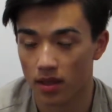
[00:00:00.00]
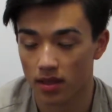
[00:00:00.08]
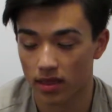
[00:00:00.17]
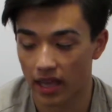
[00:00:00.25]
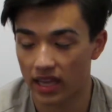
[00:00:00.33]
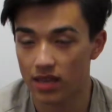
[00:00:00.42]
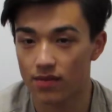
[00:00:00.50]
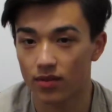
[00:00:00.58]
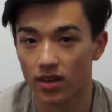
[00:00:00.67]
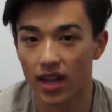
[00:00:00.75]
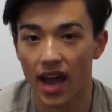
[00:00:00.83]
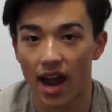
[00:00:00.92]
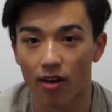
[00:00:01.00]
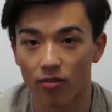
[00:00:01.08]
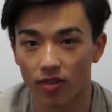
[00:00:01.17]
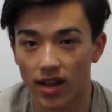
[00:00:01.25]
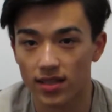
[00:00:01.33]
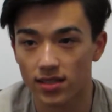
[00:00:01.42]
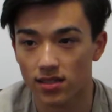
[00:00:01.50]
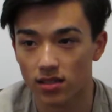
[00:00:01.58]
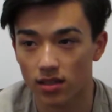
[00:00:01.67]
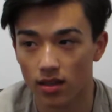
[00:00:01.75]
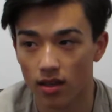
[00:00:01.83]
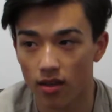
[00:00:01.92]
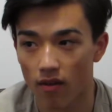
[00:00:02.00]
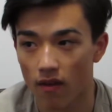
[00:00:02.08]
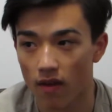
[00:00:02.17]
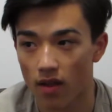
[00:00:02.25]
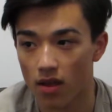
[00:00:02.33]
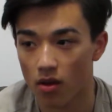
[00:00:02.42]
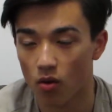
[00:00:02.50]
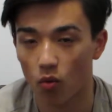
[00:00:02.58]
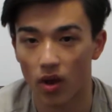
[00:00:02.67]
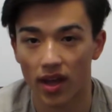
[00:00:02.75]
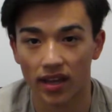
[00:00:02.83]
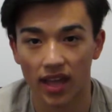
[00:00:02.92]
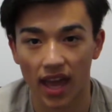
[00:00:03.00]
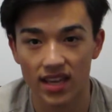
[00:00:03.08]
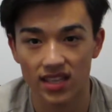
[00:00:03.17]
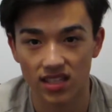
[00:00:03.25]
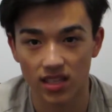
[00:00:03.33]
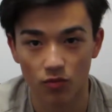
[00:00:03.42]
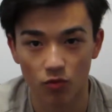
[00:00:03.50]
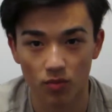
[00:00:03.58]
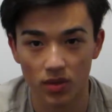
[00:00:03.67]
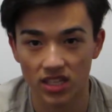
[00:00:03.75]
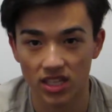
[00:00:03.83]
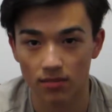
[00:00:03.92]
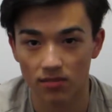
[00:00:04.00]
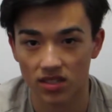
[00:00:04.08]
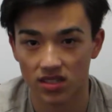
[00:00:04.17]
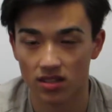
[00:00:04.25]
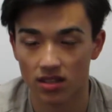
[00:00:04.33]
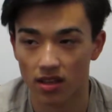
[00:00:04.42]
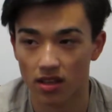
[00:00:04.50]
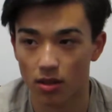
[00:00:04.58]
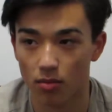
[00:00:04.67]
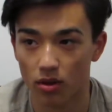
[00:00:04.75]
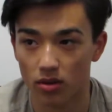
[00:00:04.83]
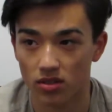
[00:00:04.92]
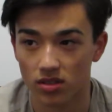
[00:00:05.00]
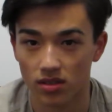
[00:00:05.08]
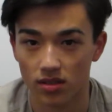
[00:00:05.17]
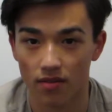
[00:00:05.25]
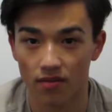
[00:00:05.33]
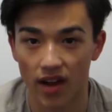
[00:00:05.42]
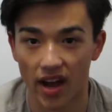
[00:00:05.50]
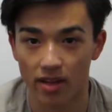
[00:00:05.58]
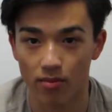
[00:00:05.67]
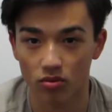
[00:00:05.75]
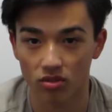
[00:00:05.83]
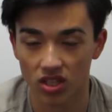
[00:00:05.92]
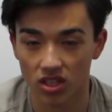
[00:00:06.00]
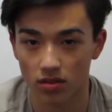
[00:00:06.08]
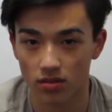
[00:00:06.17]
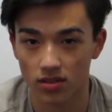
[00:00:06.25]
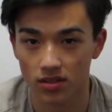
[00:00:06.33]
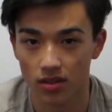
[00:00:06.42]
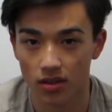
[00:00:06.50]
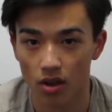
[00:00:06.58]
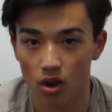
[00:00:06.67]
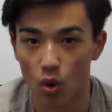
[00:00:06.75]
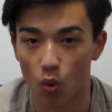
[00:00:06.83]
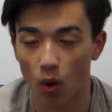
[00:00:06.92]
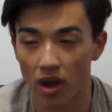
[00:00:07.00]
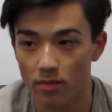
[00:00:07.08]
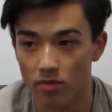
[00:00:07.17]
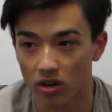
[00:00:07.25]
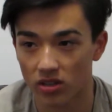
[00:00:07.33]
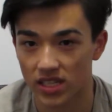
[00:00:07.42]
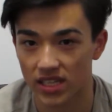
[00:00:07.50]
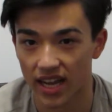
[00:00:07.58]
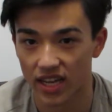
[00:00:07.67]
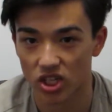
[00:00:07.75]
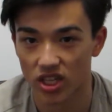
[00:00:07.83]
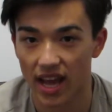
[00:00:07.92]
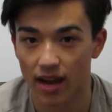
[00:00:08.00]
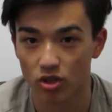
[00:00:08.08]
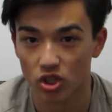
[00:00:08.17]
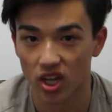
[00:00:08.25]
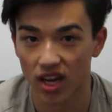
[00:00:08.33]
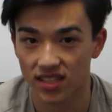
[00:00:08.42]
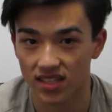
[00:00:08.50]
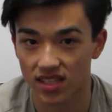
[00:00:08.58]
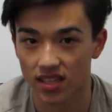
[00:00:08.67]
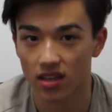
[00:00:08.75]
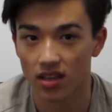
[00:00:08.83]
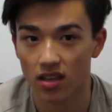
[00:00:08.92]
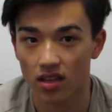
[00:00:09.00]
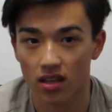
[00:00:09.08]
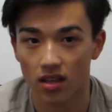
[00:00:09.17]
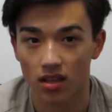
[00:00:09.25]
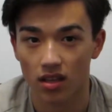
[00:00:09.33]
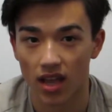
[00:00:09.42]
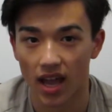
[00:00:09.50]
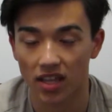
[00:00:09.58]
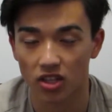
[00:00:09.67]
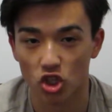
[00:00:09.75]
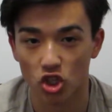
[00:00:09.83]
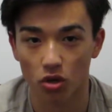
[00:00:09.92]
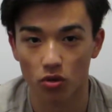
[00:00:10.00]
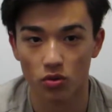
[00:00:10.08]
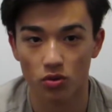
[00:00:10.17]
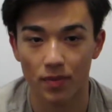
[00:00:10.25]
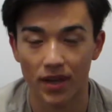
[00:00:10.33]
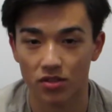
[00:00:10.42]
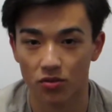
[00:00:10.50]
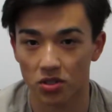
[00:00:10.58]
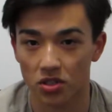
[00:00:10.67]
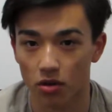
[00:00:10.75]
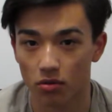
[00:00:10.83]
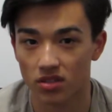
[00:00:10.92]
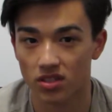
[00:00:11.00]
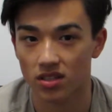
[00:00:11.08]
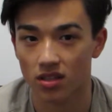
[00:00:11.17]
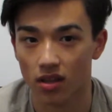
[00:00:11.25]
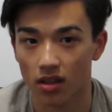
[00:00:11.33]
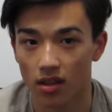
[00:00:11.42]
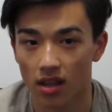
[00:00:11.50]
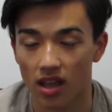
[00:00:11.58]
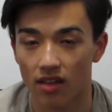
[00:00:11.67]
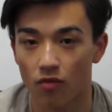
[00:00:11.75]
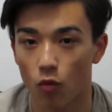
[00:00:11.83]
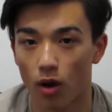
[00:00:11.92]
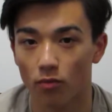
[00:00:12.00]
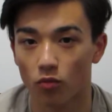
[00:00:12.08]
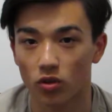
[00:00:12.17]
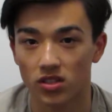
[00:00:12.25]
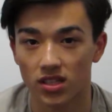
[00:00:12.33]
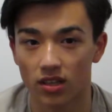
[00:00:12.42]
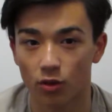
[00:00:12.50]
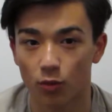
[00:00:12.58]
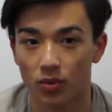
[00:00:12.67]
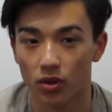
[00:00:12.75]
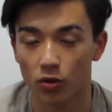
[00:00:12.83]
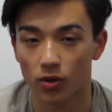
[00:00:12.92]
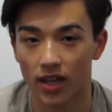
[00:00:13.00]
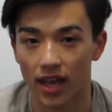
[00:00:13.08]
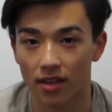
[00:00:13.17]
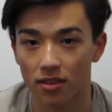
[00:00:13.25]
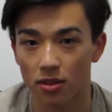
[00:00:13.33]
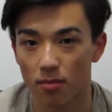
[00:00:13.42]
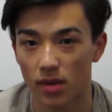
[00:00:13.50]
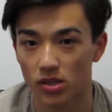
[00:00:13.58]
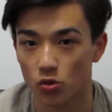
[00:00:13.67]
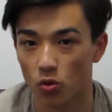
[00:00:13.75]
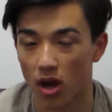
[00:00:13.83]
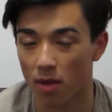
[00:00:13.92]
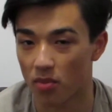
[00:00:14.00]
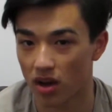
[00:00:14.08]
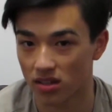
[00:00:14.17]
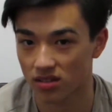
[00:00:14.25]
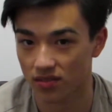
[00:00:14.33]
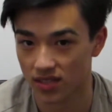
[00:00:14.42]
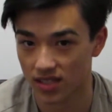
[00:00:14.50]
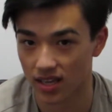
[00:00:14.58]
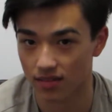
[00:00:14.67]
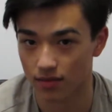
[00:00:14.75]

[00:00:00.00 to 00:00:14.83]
that even at rest, where casein would be deemed as the most viable to use, whey protein actually outshines it and shows better results if one were to look purely at the muscle hypertrophy side of